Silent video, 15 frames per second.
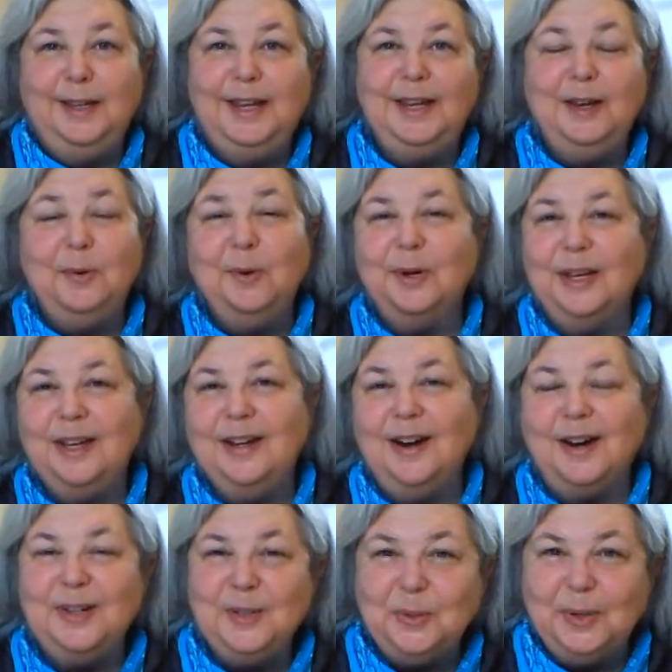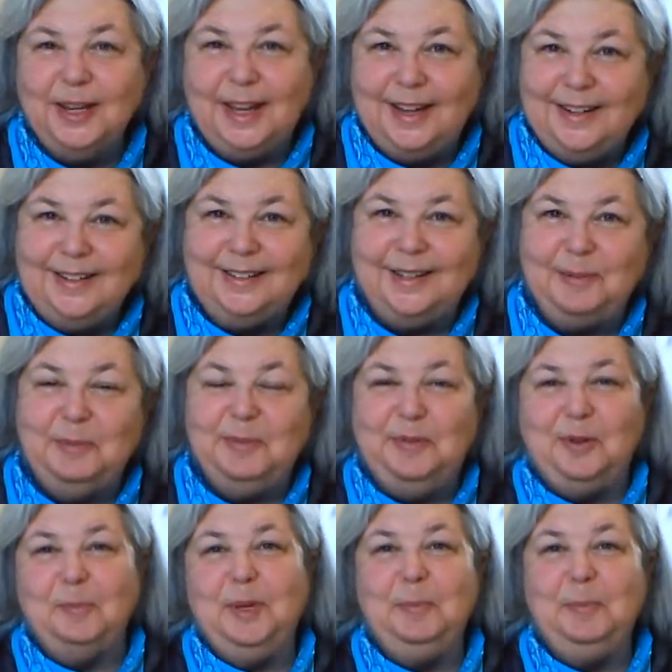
he gardened organically before